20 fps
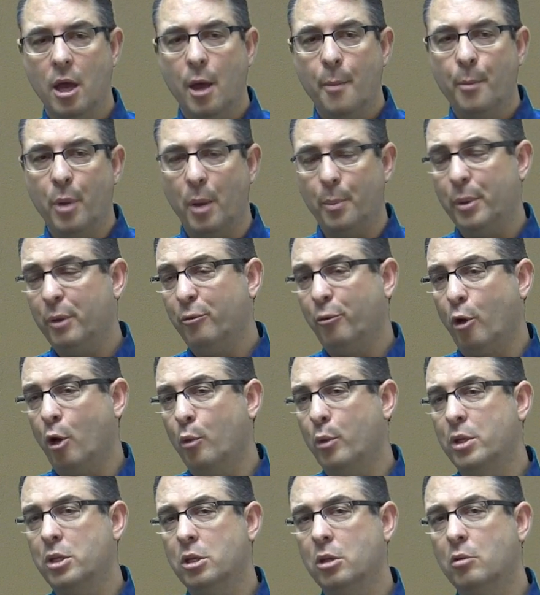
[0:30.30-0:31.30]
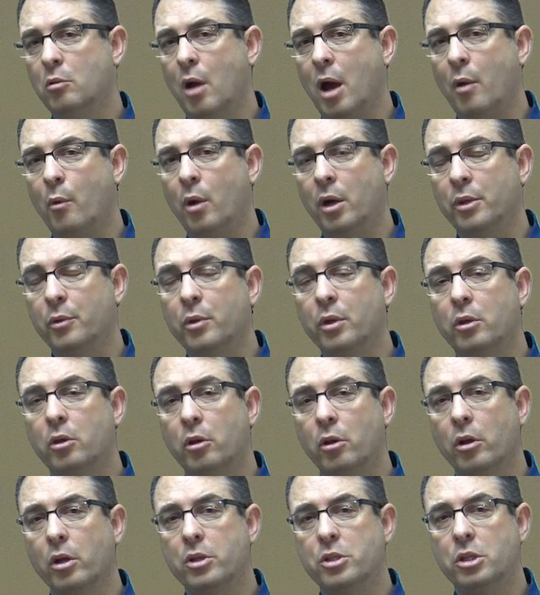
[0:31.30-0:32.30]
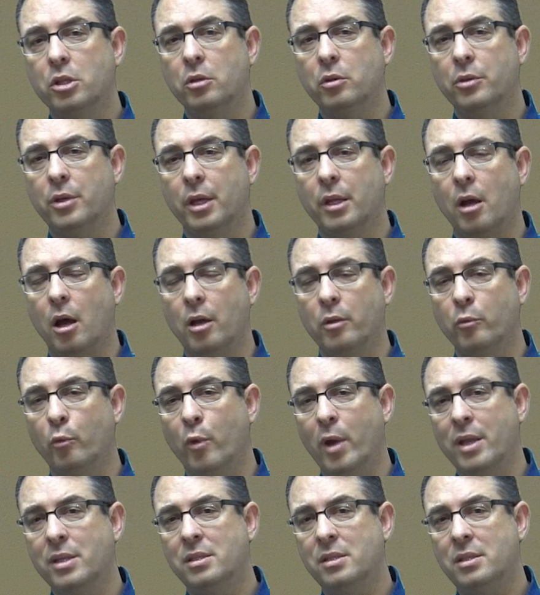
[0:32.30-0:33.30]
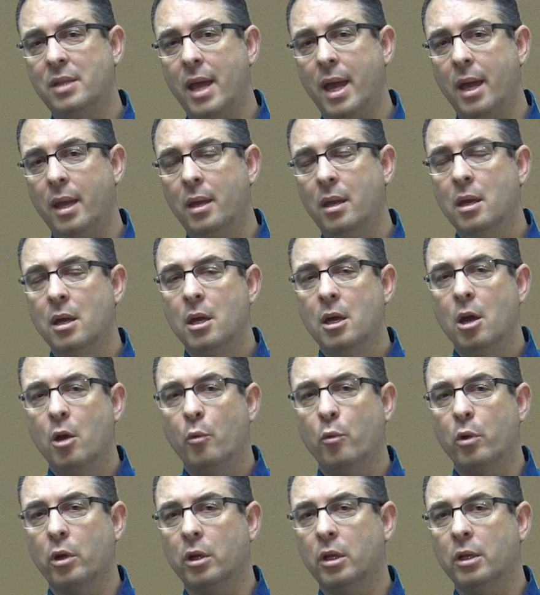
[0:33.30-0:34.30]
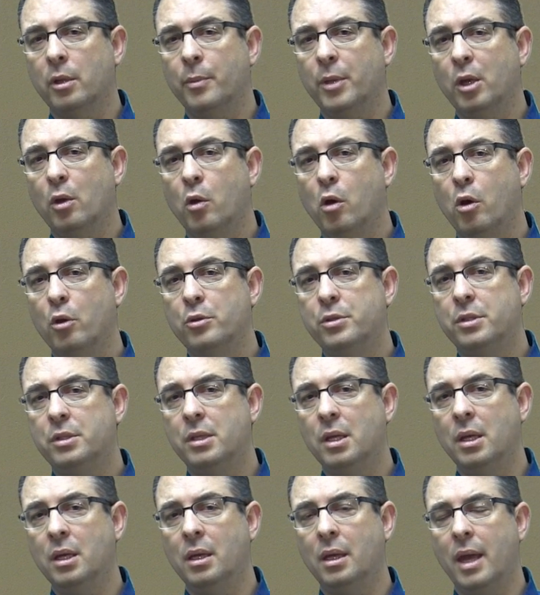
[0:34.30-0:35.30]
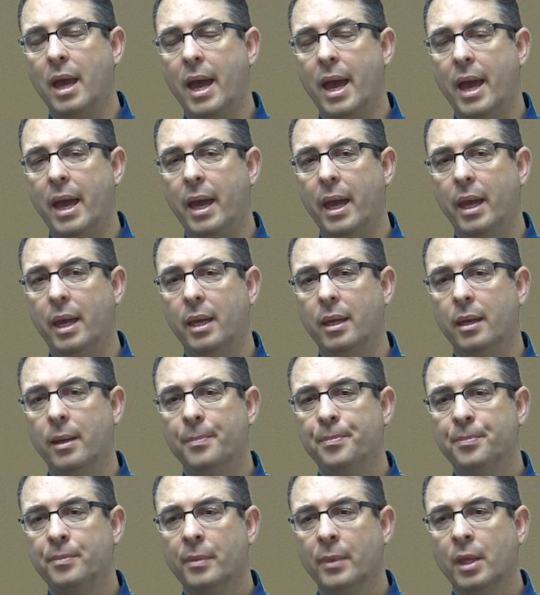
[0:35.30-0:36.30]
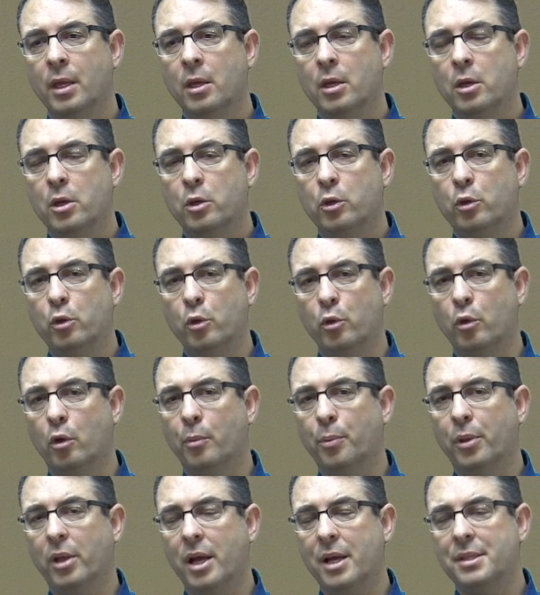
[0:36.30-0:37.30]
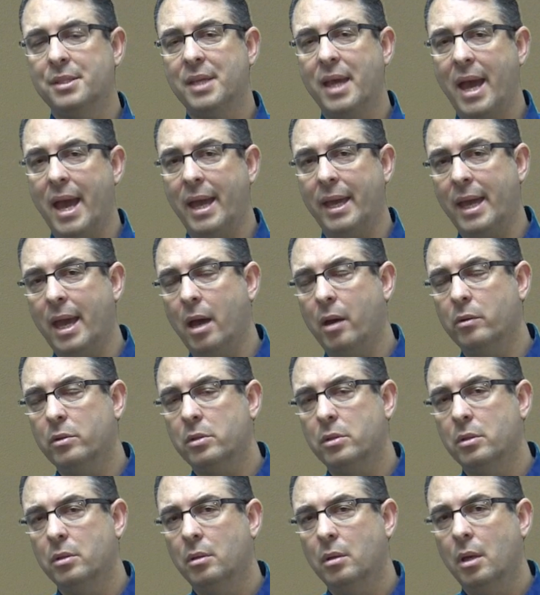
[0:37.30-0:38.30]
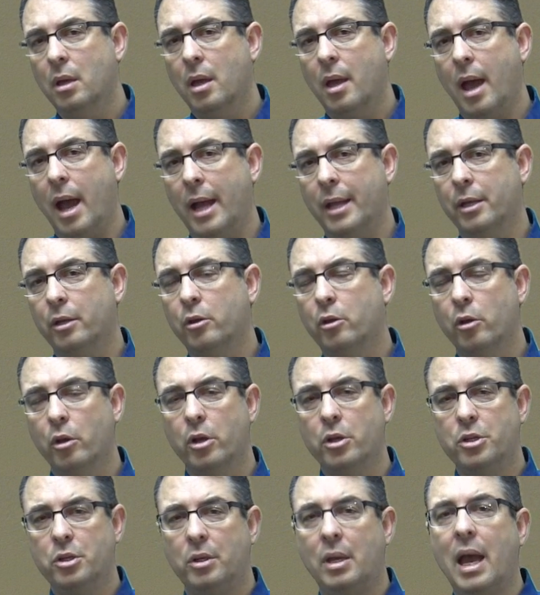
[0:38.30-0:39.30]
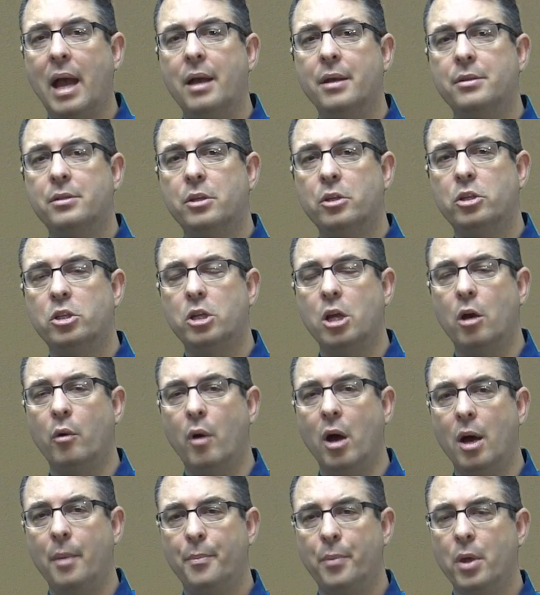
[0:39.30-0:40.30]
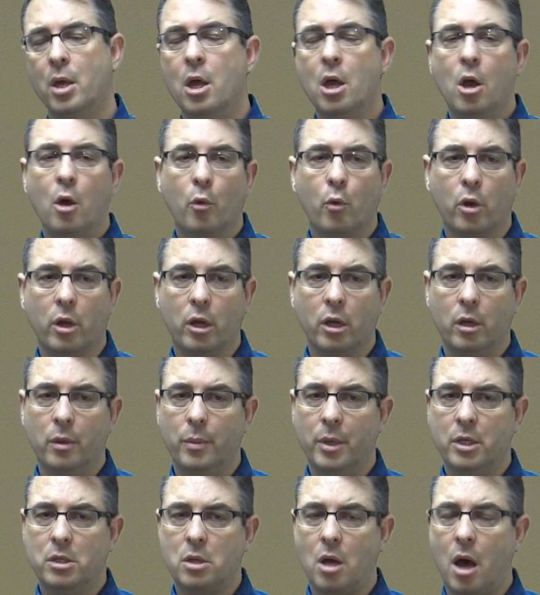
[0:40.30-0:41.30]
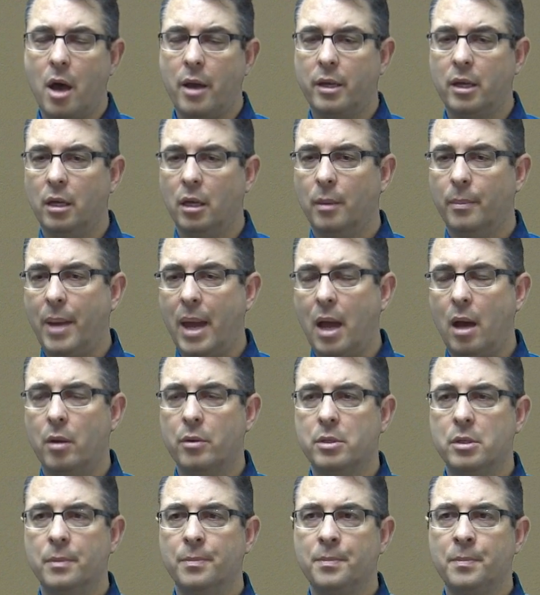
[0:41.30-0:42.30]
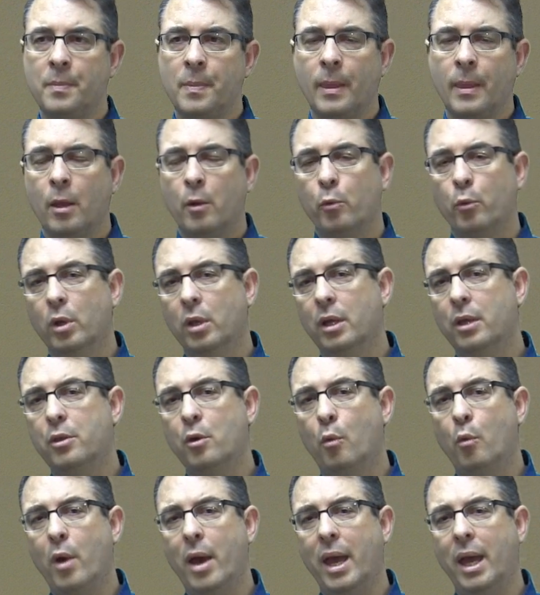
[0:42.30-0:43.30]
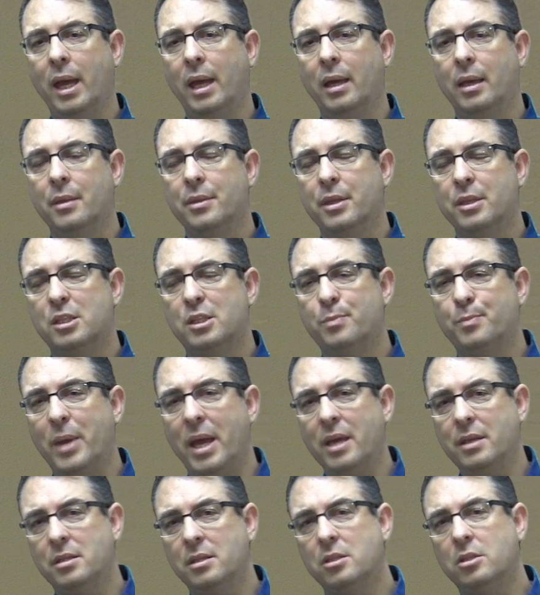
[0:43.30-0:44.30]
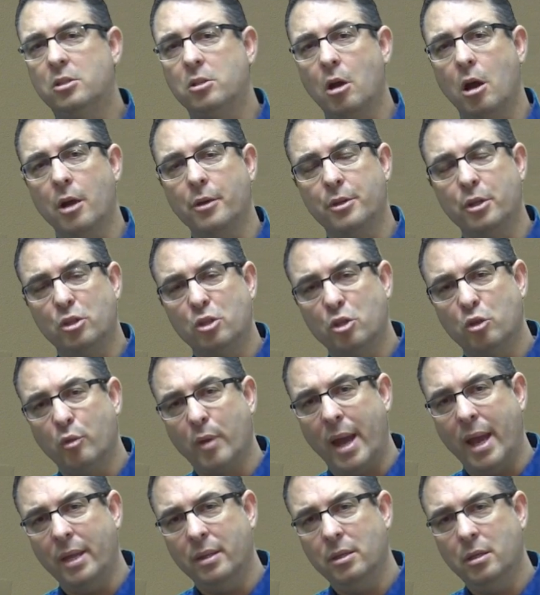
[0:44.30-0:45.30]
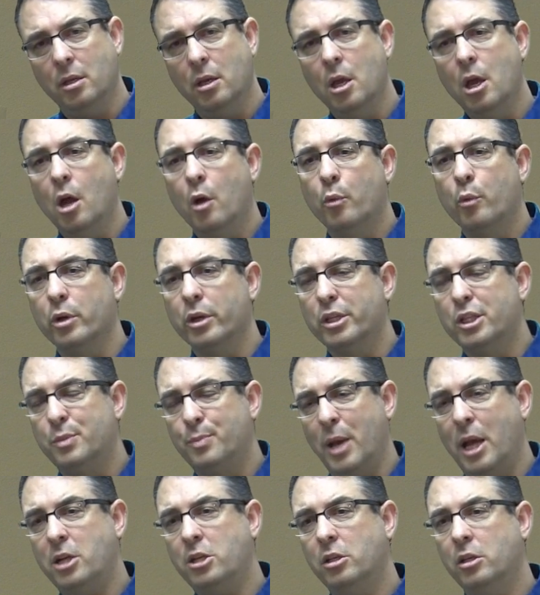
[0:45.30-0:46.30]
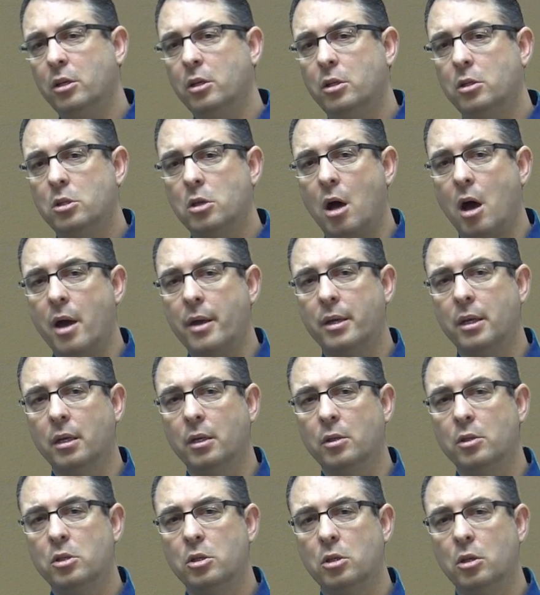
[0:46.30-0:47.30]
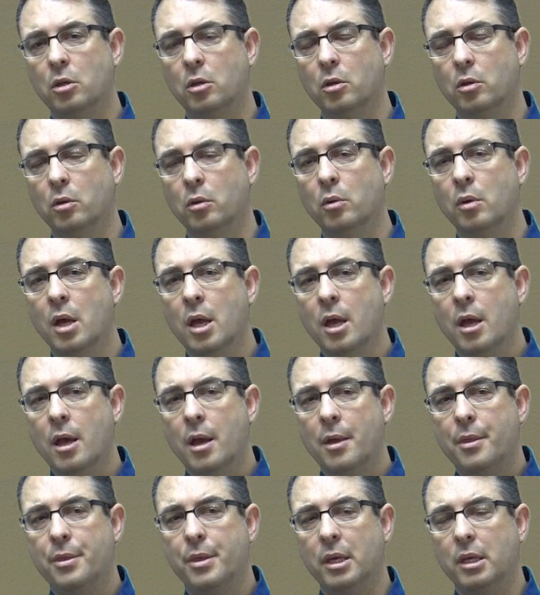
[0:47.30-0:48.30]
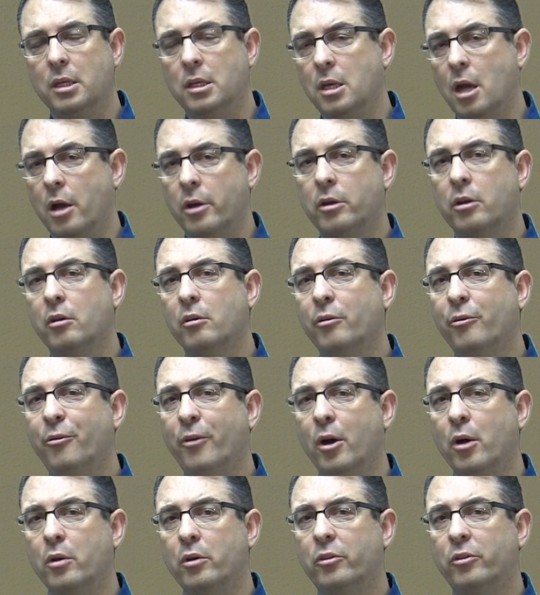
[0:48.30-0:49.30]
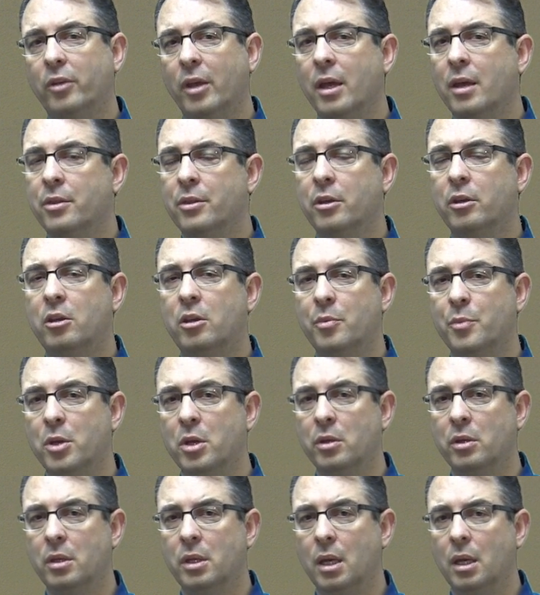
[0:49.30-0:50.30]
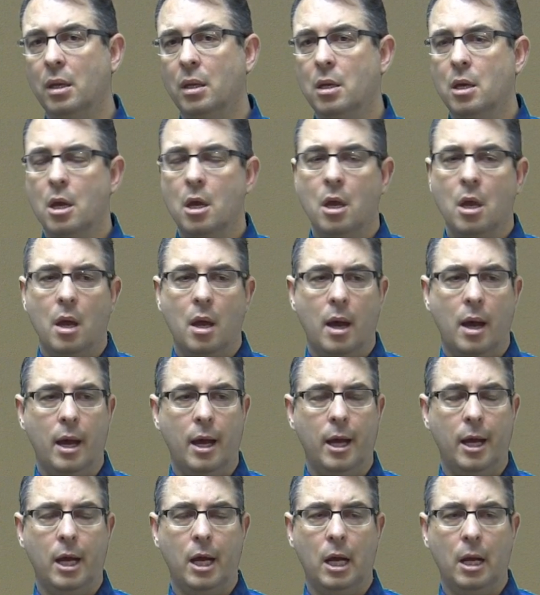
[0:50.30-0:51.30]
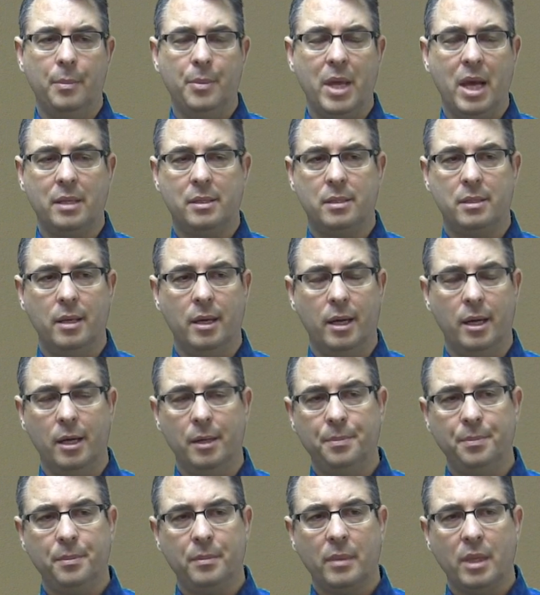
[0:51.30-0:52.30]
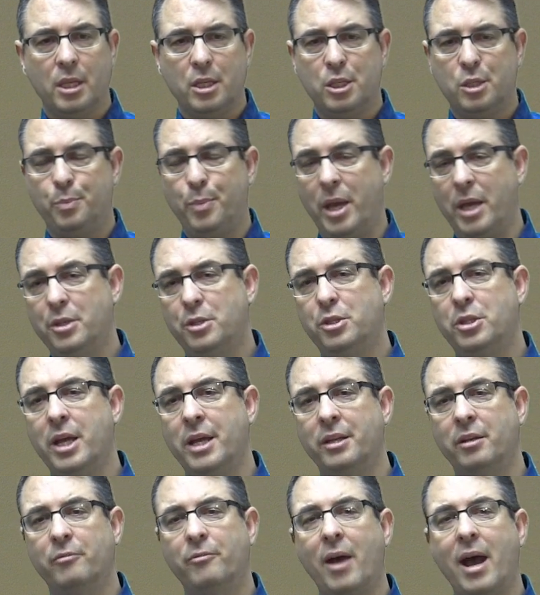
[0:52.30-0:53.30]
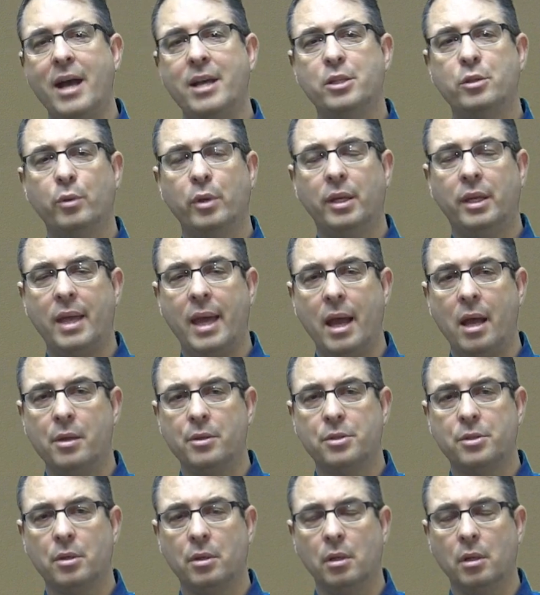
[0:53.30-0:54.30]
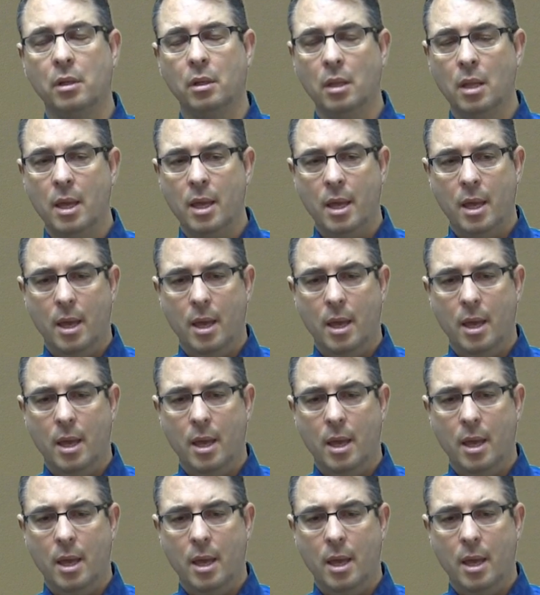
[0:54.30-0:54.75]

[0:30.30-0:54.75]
But before we do, I want to encourage you that on Wednesday, we're going to be hosting a Google Plus Hangout. I'd encourage you guys to show up. We're going to be talking about really the way that space is starting to trend. We're especially talking to the younger folks in the community. That's the Space Gen Advisory Council,